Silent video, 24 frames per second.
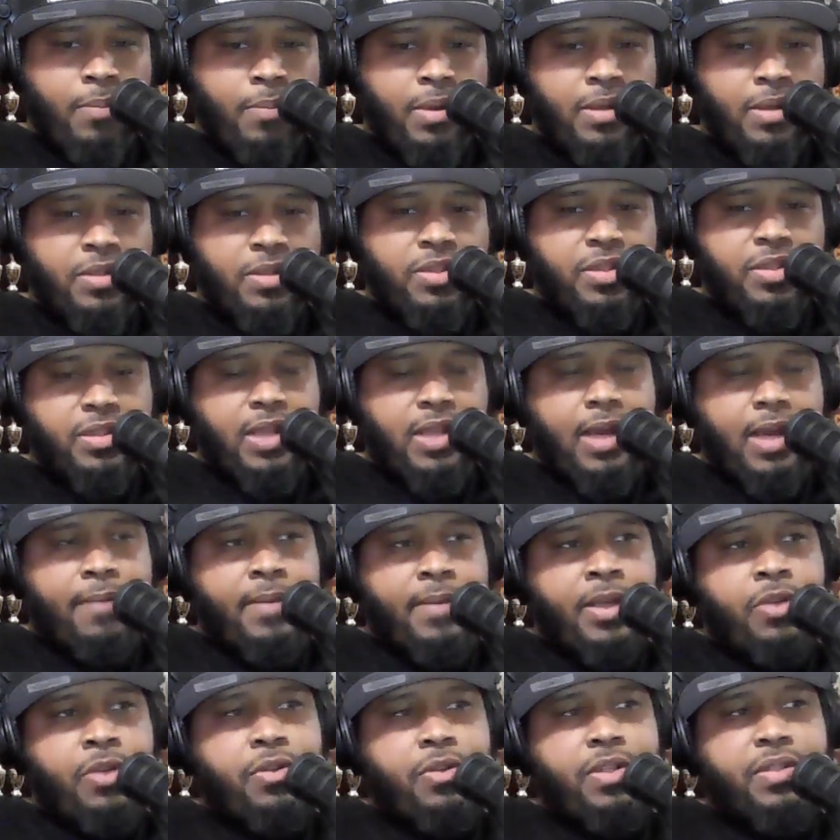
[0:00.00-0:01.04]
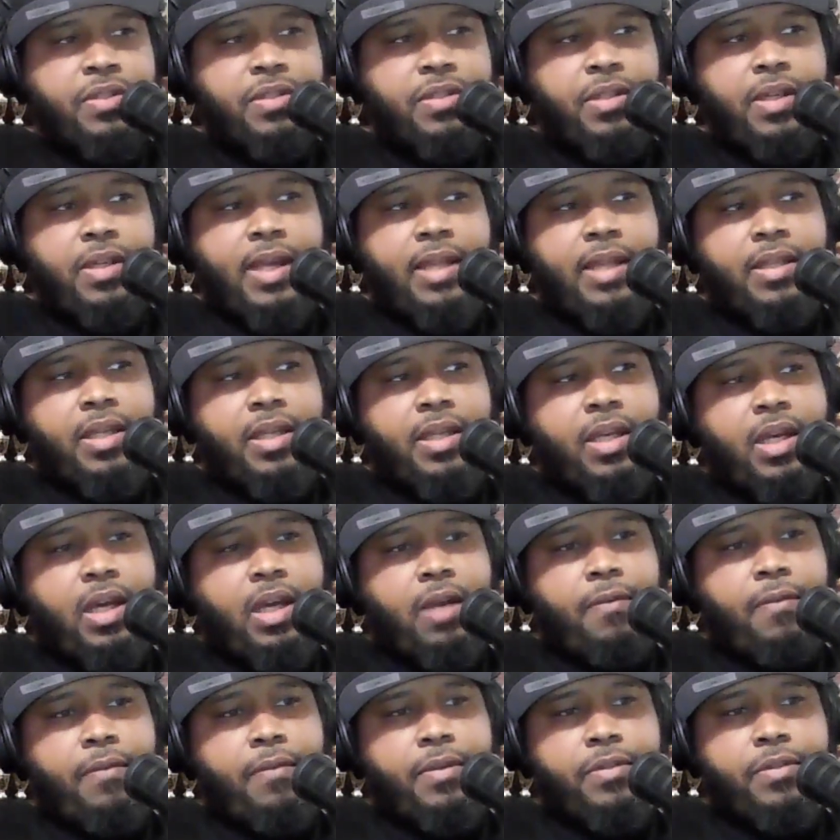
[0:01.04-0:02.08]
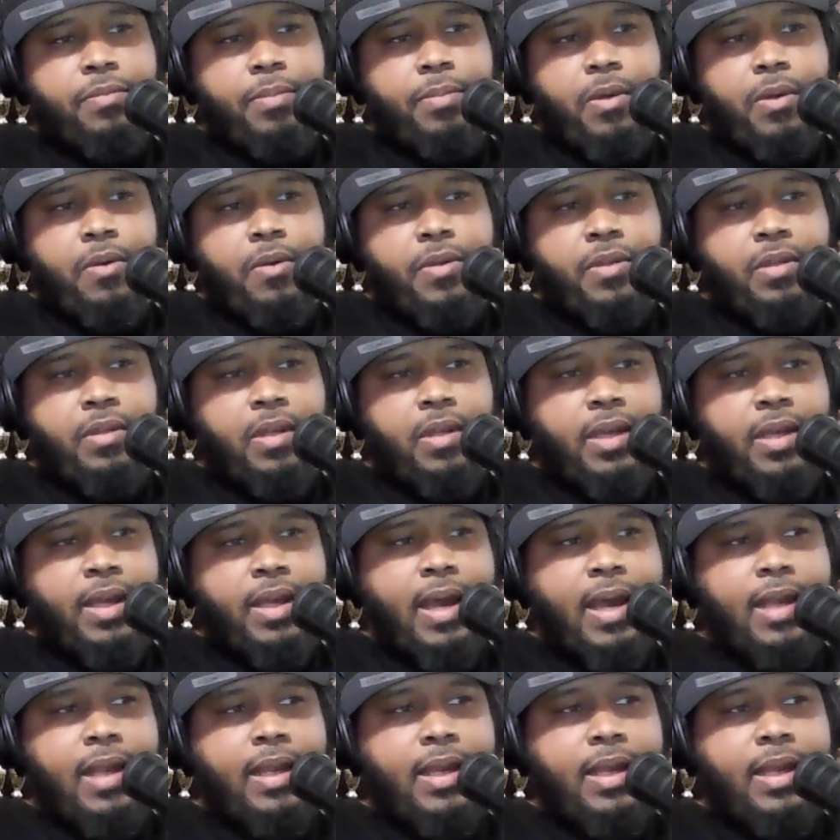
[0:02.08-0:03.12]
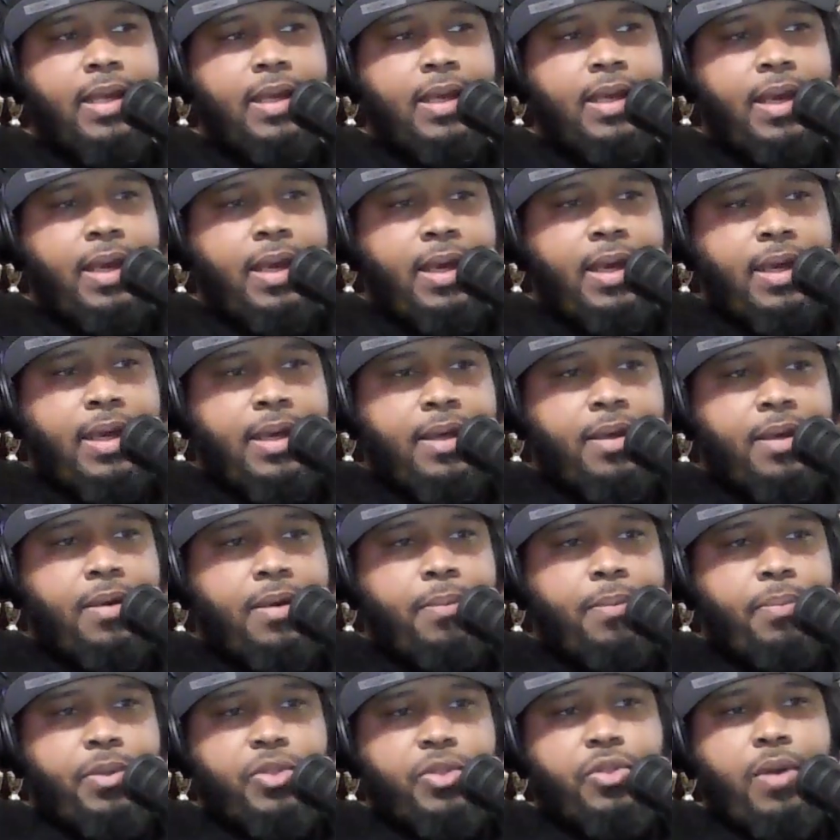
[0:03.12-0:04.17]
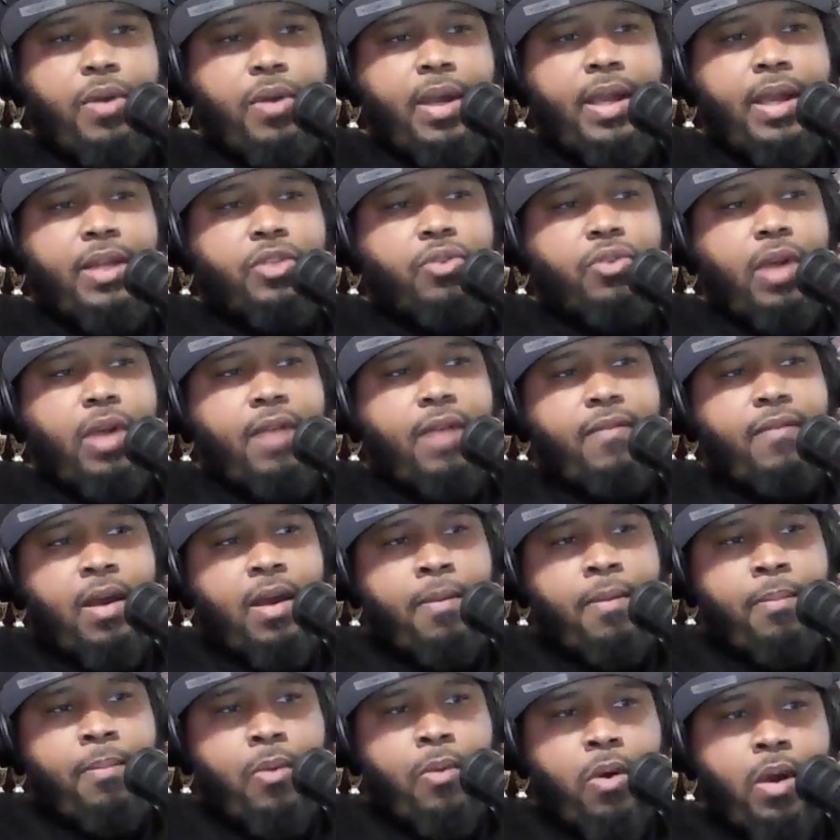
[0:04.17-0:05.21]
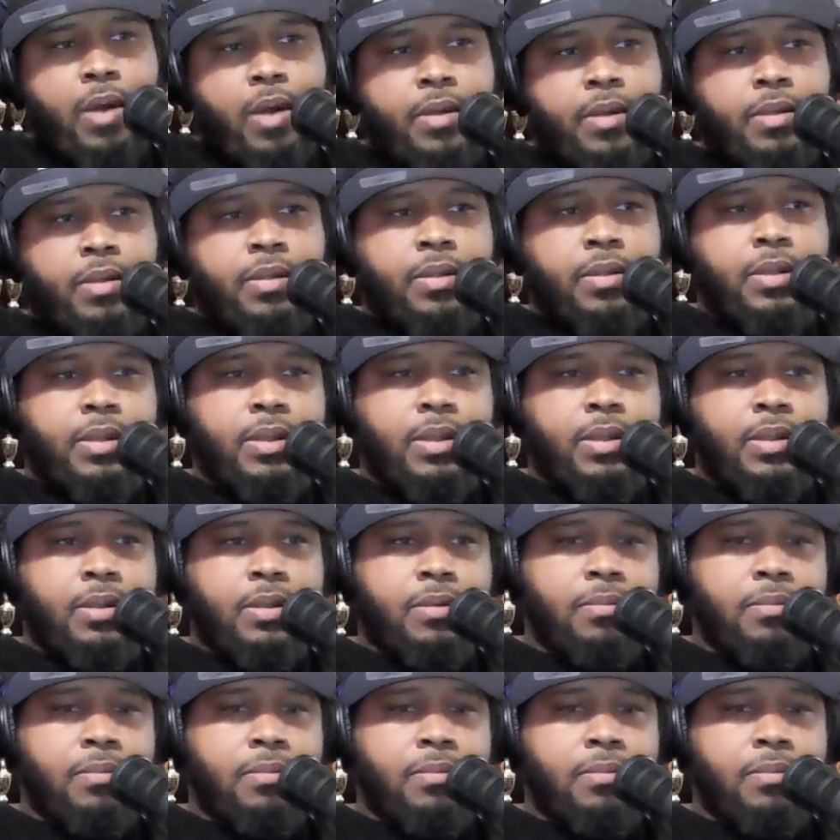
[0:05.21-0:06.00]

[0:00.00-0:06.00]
But it's just like, man, you just look at the coverage, bro, and you look at how they portray Trayvon Martin,